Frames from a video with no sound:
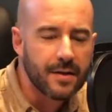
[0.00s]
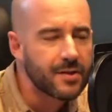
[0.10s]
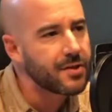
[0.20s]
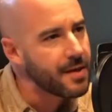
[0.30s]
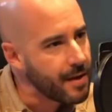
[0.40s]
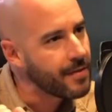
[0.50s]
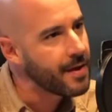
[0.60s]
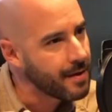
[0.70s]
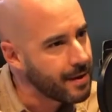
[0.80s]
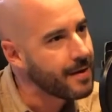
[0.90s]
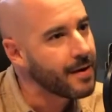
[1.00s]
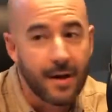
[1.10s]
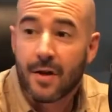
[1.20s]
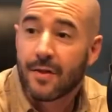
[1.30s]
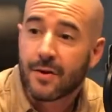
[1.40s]
see it. Yeah. And then
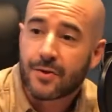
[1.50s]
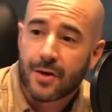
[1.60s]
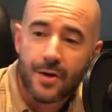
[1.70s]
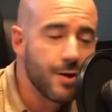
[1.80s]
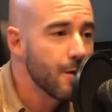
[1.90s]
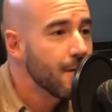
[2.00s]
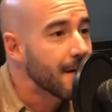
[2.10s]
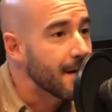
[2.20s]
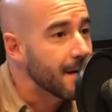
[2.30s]
there's unity.